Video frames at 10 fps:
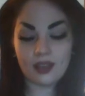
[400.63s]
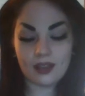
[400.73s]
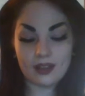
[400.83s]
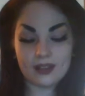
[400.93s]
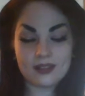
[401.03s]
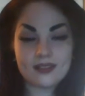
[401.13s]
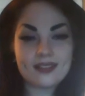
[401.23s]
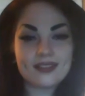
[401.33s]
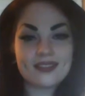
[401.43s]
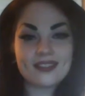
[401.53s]
And
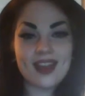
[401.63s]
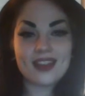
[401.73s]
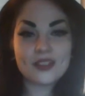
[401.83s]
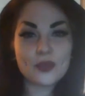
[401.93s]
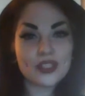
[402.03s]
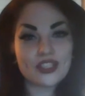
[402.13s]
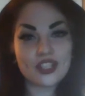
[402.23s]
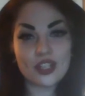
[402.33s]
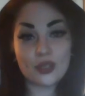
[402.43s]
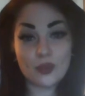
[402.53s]
I just wanted to
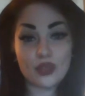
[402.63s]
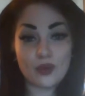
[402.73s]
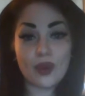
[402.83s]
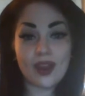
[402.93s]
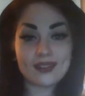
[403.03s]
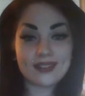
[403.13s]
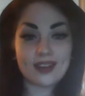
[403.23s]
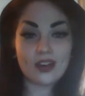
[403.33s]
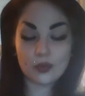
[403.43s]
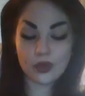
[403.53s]
share it with you guys that
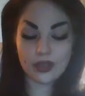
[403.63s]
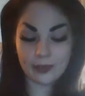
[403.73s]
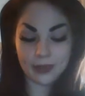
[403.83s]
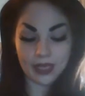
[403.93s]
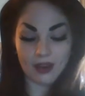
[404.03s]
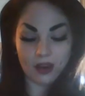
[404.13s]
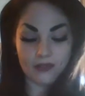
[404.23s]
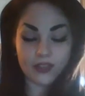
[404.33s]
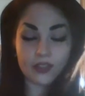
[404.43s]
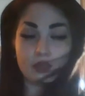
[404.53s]
hard work can pay
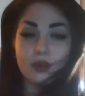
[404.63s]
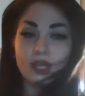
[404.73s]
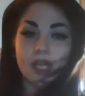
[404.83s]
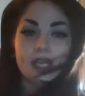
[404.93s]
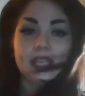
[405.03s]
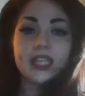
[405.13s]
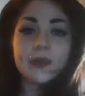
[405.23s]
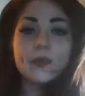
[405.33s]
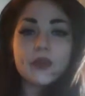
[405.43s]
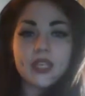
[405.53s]
off. So
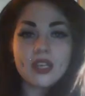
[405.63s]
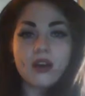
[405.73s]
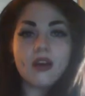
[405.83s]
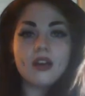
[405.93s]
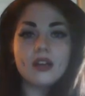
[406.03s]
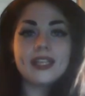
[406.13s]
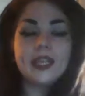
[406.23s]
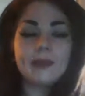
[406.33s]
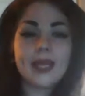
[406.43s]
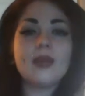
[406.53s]
keep working hard,
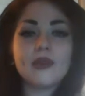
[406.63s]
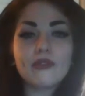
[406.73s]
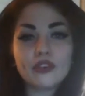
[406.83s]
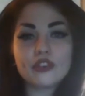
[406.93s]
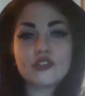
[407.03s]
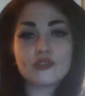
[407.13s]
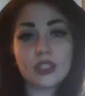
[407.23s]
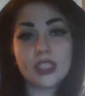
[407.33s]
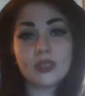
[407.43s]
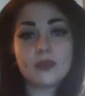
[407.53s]
keep aiming for your
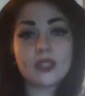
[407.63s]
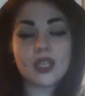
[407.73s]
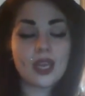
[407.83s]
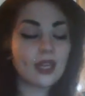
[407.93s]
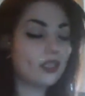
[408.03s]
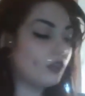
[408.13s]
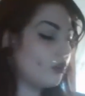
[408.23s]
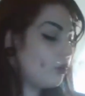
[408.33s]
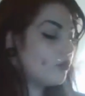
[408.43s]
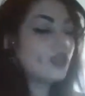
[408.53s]
dreams, and
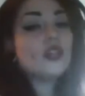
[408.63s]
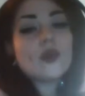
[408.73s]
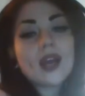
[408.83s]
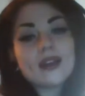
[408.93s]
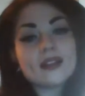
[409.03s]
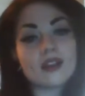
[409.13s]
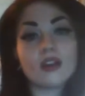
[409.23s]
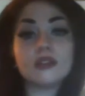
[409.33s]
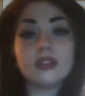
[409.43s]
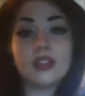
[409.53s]
know that you guys
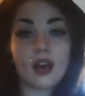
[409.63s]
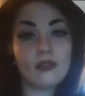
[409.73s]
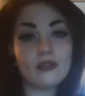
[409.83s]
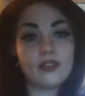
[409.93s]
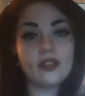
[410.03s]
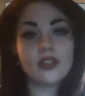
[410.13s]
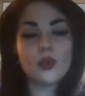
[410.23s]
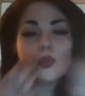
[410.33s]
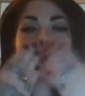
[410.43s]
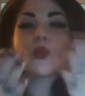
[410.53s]
are loved.
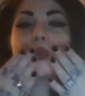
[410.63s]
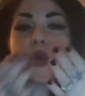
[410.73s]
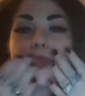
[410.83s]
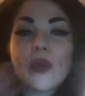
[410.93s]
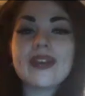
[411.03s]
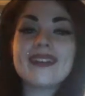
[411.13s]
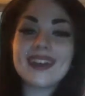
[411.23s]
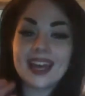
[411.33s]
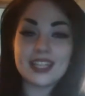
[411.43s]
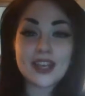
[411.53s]

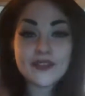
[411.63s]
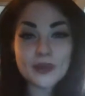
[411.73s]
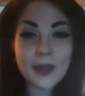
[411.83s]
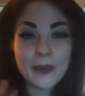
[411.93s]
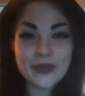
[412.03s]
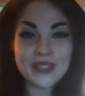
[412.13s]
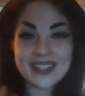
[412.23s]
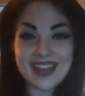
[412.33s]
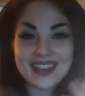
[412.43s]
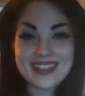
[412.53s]
I love you, my
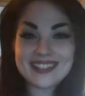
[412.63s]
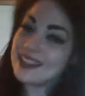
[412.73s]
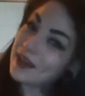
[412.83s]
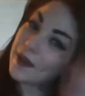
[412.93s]
Monique guys.